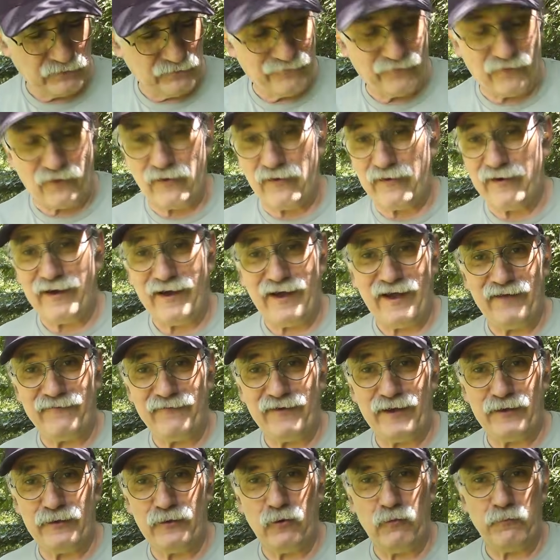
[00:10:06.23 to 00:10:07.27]
far I have
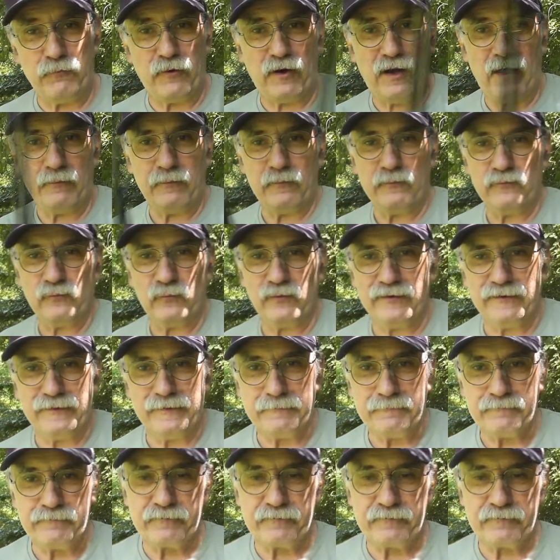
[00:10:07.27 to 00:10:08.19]
had no problems with it.